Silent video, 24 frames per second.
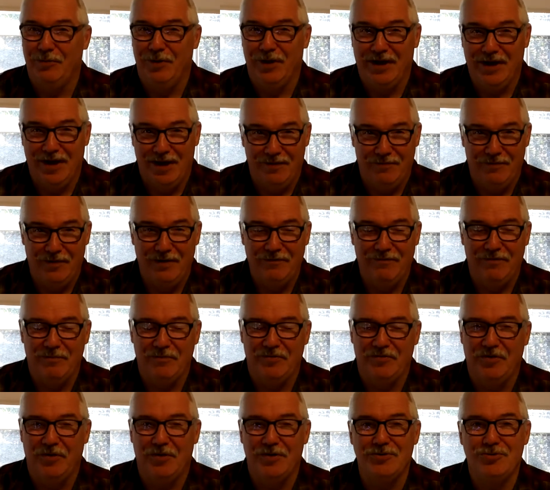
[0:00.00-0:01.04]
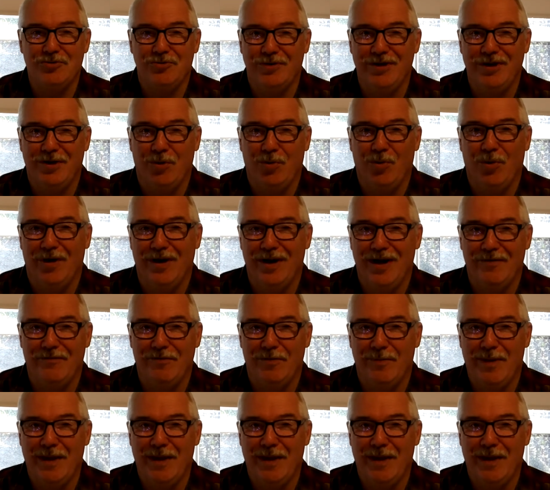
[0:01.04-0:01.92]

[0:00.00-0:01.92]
recovering from surgery or whatever